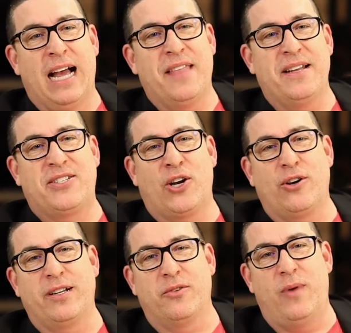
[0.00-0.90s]
and then
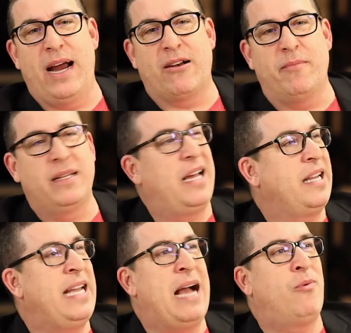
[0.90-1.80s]
turning to the waiter and be
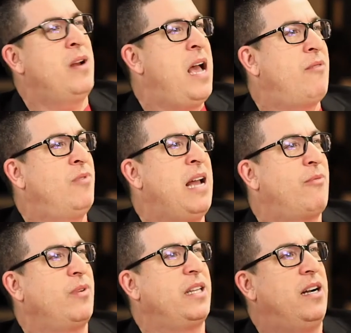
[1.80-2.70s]
like, yeah, we're not
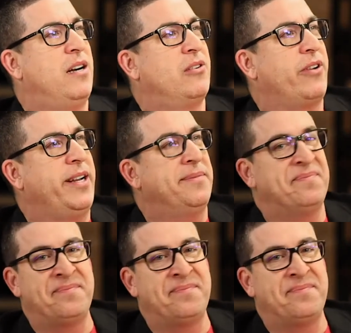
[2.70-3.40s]
really hungry.